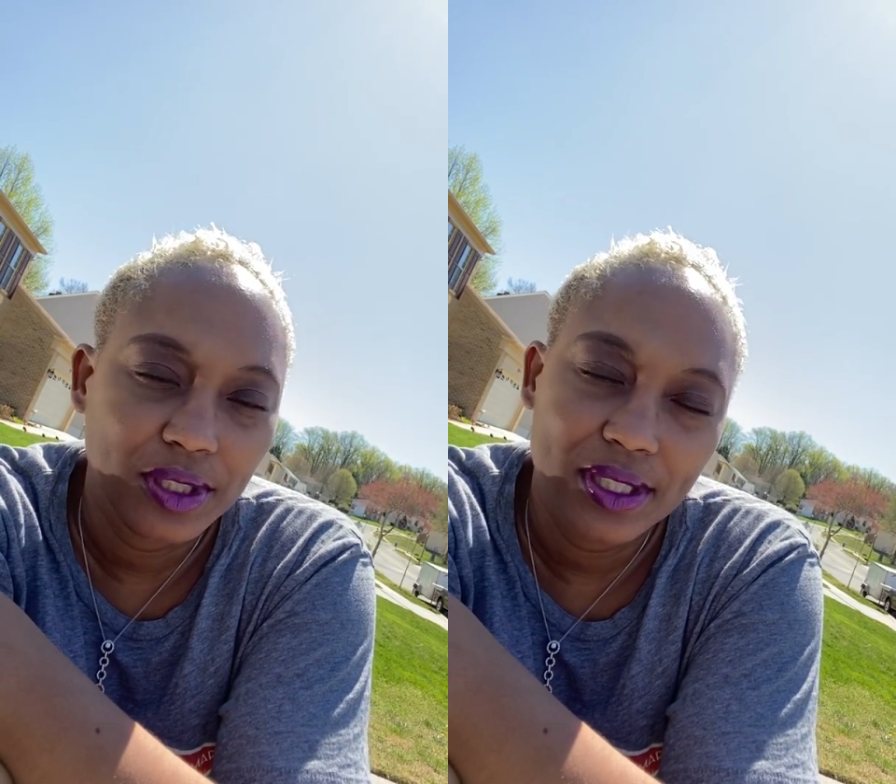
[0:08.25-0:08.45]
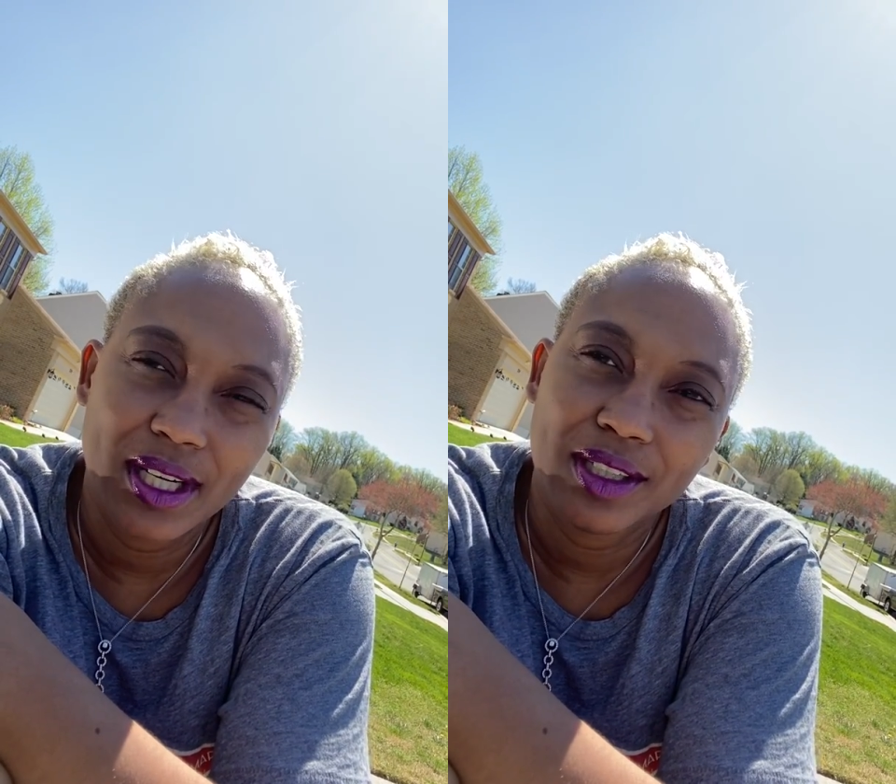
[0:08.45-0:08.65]

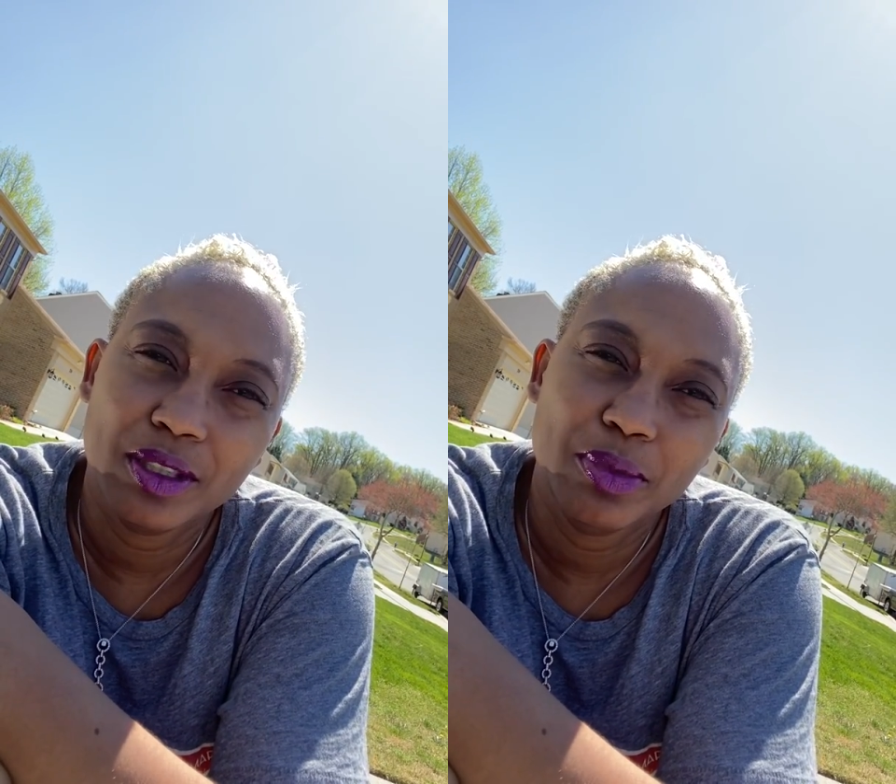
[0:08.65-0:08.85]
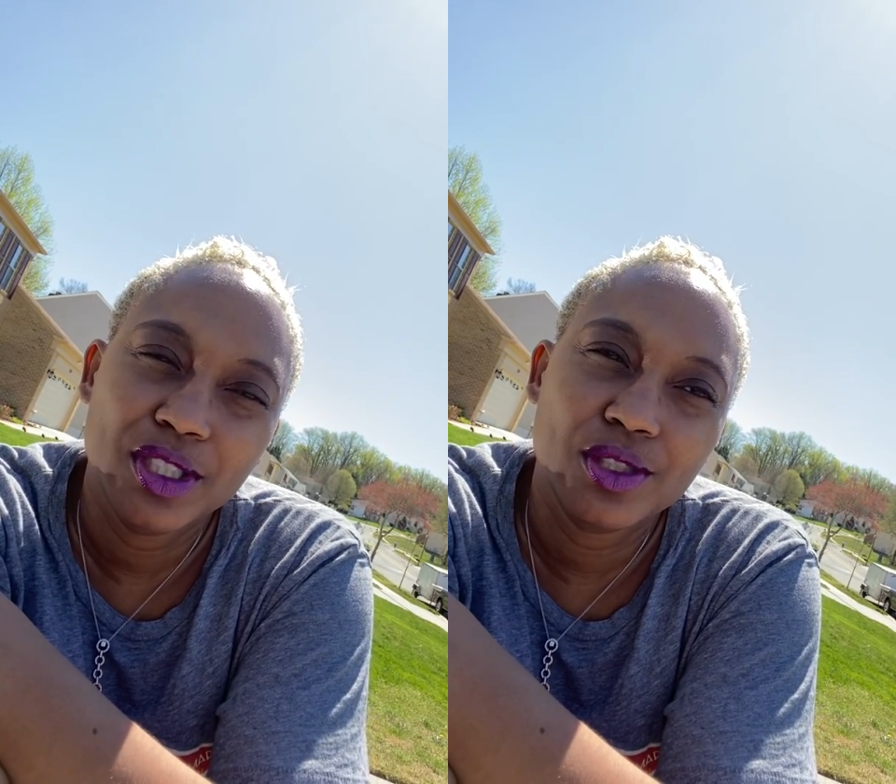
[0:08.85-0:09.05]
It's not going
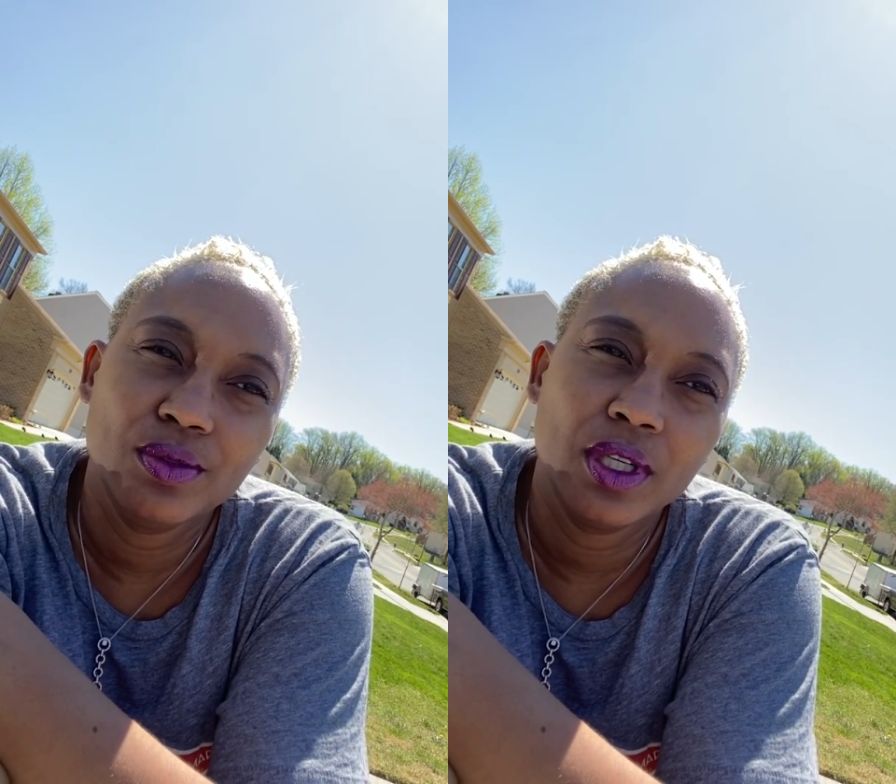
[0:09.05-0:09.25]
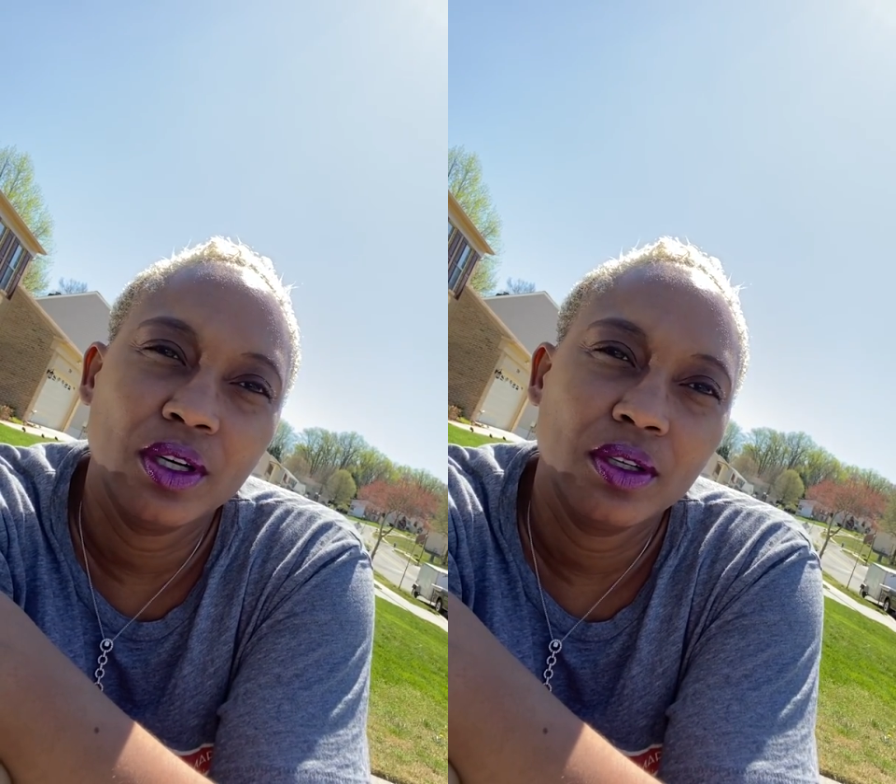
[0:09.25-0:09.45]
to be
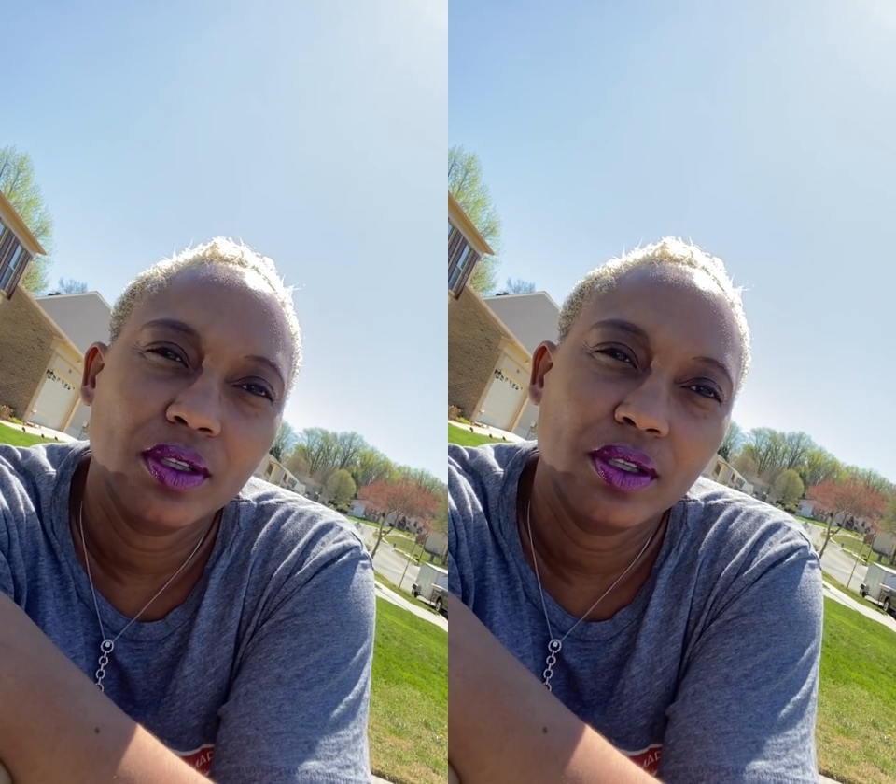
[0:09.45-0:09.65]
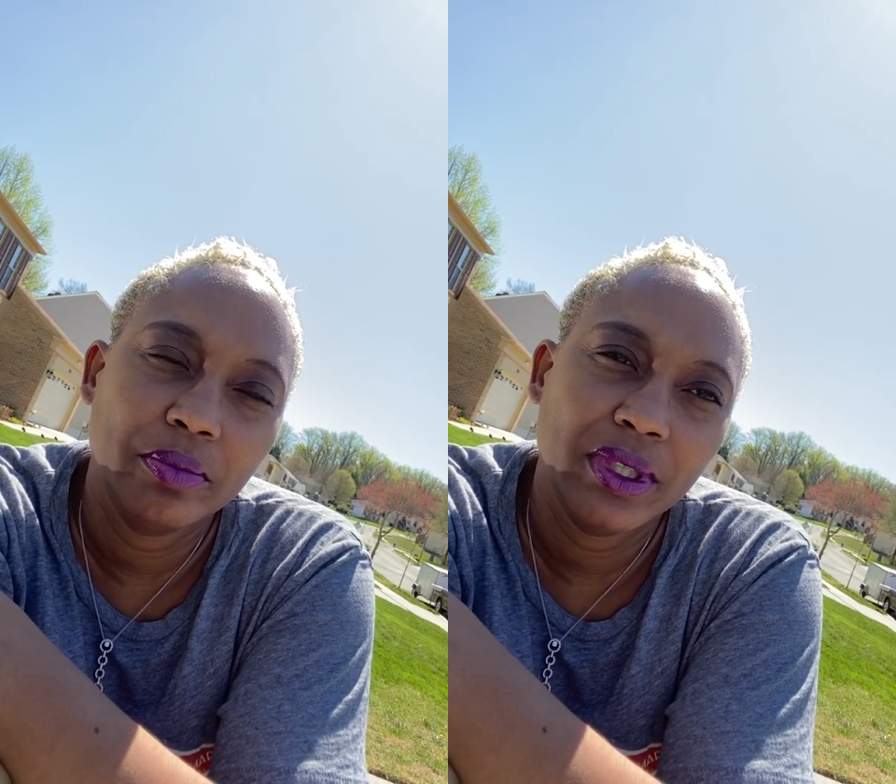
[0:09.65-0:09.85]
too long,